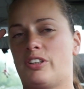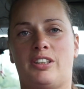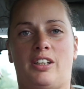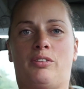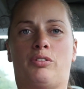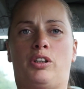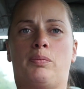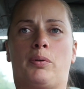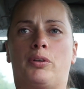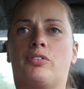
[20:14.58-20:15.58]

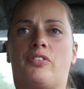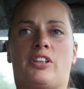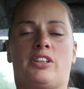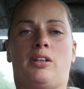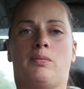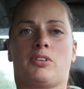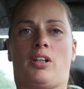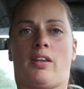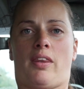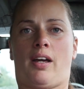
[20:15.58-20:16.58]
re-proof the seams
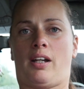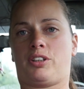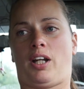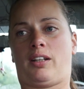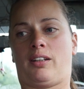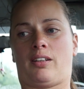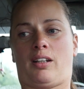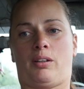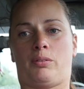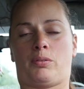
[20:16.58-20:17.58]
on that jacket
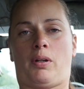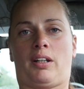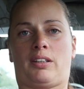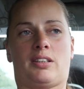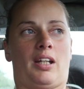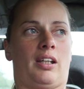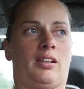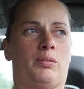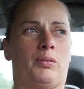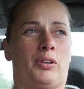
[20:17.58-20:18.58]
that I was wearing today
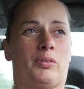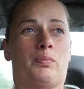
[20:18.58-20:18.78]
with